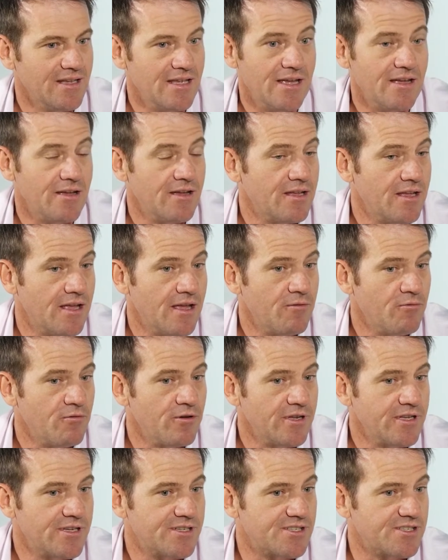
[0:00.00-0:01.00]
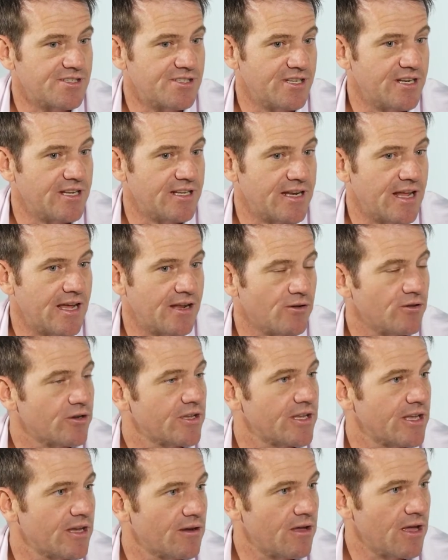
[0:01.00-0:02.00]
Yeah, it really is just sitting down
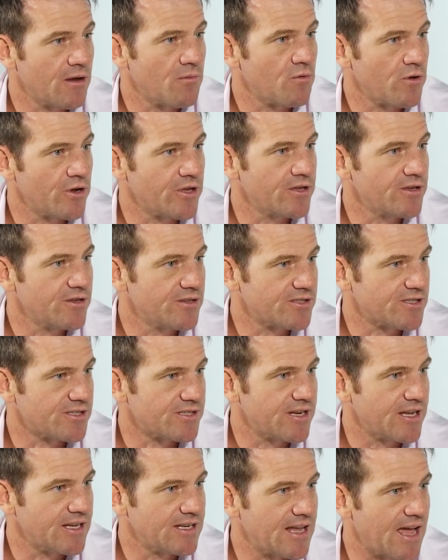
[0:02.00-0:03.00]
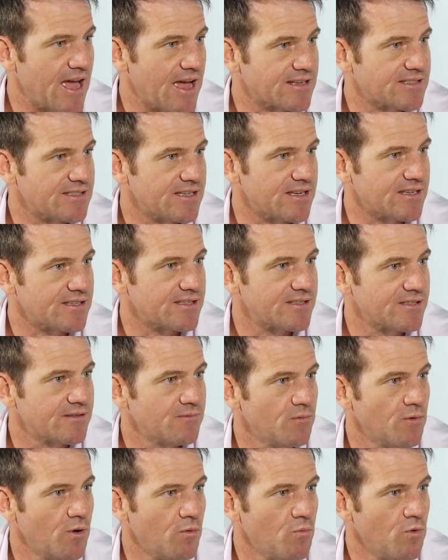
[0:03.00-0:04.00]
looking at what users need to access.
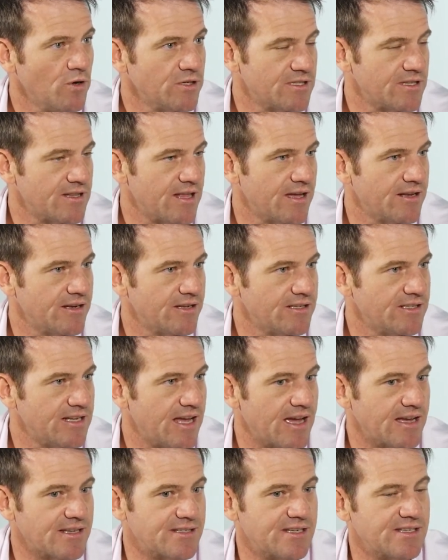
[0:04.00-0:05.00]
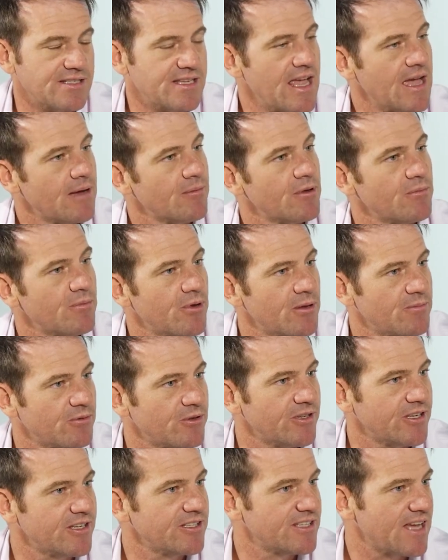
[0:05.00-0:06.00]
What do they need to access? How many
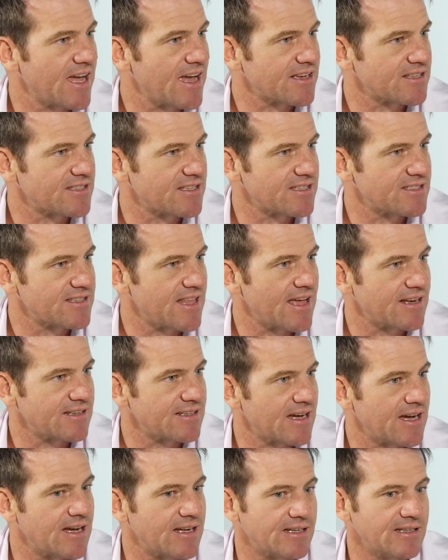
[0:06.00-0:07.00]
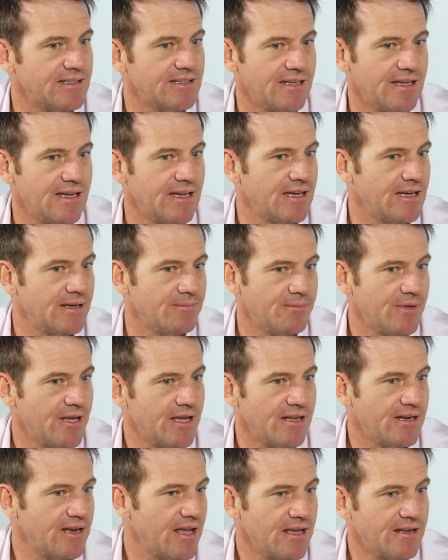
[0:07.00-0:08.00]
people need to access that data?
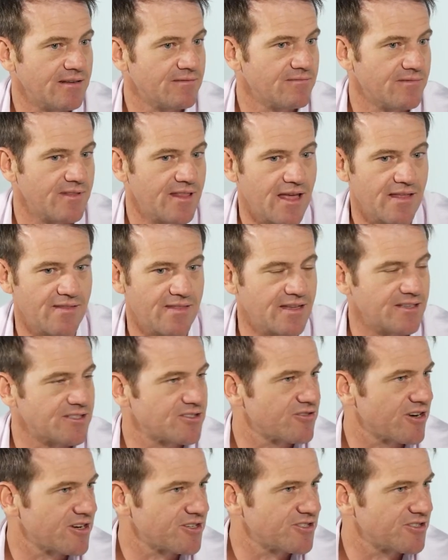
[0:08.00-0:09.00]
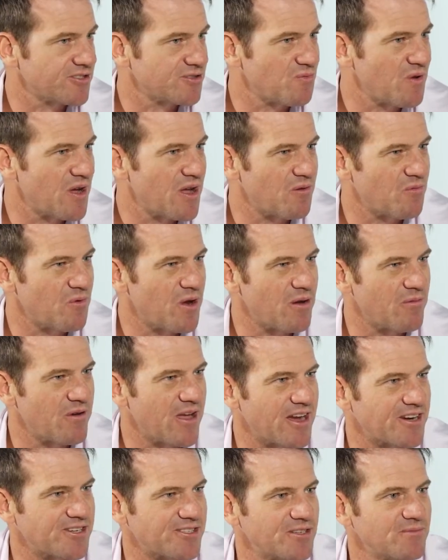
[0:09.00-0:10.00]
And that then structures where we
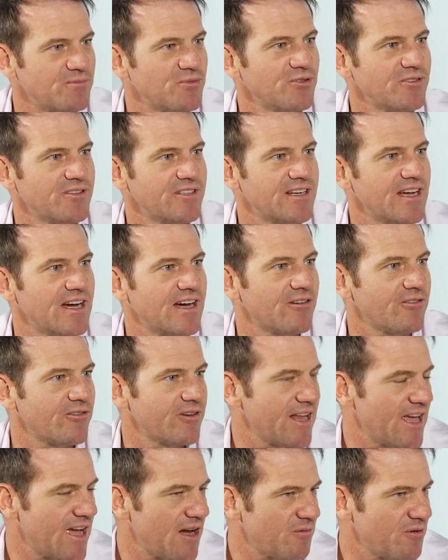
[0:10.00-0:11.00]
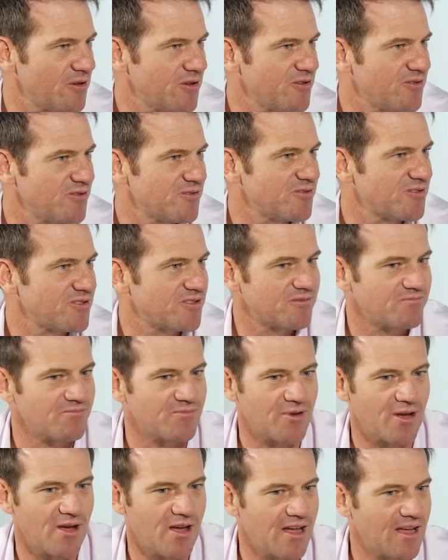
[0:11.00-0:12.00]
actually put the data and how we use,
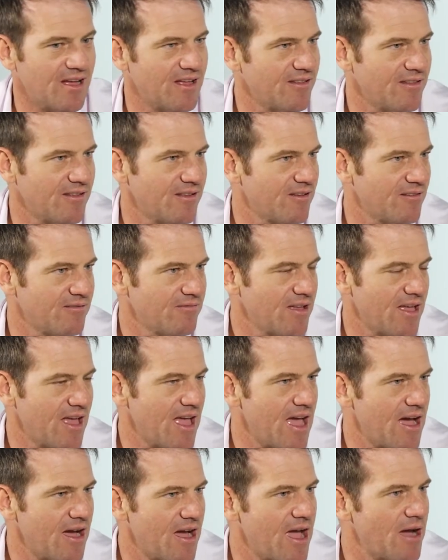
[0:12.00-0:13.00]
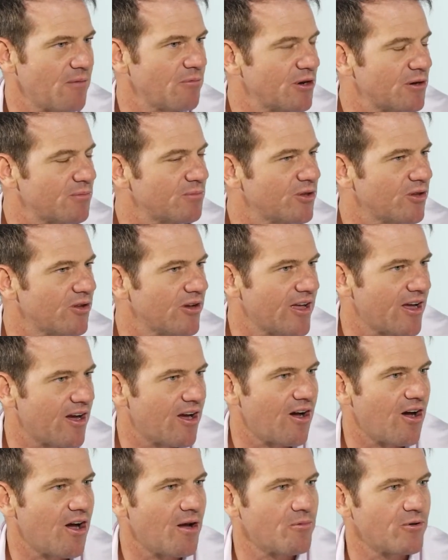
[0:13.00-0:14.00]
how we deploy a
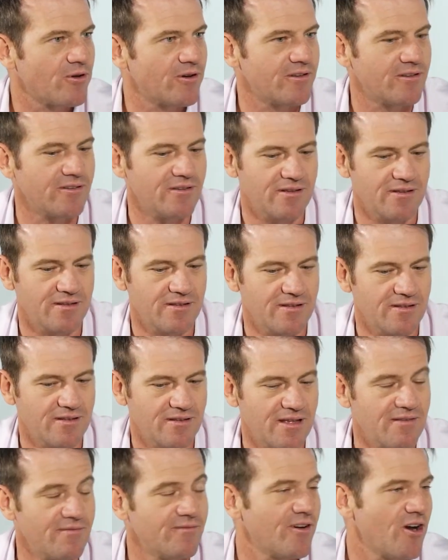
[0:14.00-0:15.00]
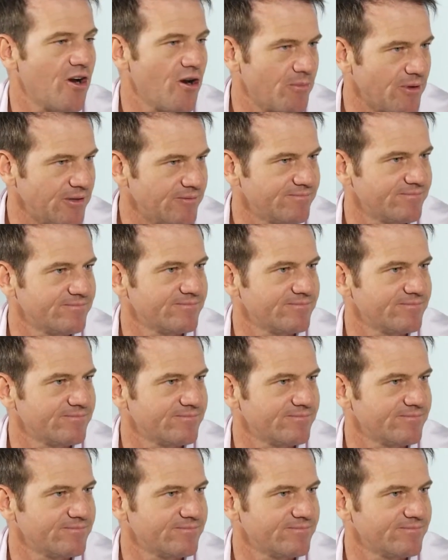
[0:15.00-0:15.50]
hybrid environment.